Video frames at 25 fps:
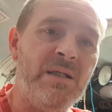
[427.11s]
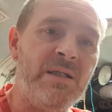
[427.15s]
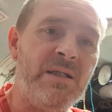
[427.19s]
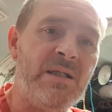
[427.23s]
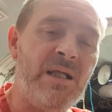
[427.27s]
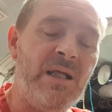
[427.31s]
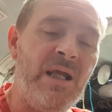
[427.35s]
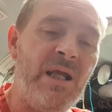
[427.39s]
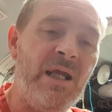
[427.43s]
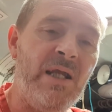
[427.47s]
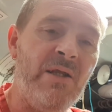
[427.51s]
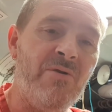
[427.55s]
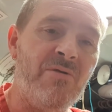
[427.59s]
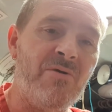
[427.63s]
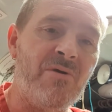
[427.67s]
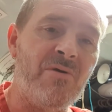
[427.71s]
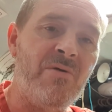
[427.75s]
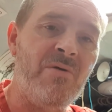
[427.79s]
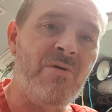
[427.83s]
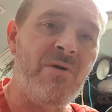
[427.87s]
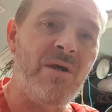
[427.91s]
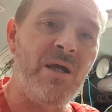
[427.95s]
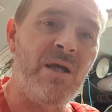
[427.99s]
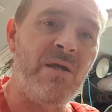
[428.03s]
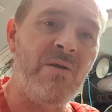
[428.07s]
see
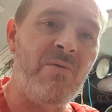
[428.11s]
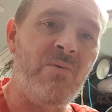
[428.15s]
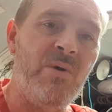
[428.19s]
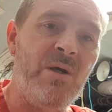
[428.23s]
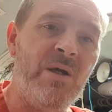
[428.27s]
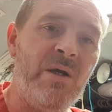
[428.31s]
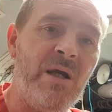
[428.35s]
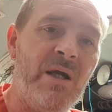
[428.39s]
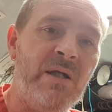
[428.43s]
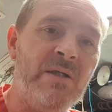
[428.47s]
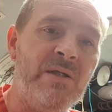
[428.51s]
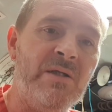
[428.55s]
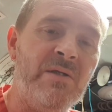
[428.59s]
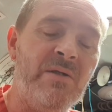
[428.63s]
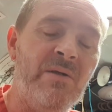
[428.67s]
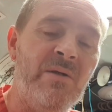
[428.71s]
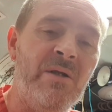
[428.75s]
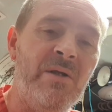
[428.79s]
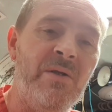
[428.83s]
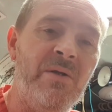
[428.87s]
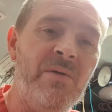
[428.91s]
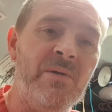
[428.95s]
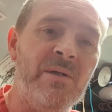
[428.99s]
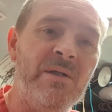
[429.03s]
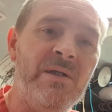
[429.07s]
Andrew, and we're going to do a
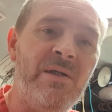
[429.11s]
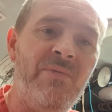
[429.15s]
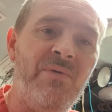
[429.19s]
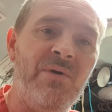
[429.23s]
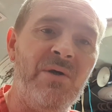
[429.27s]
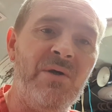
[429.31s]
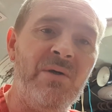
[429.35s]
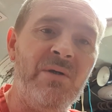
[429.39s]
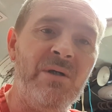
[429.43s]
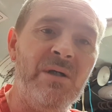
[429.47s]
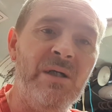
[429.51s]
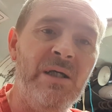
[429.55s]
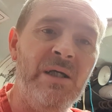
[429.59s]
little interview.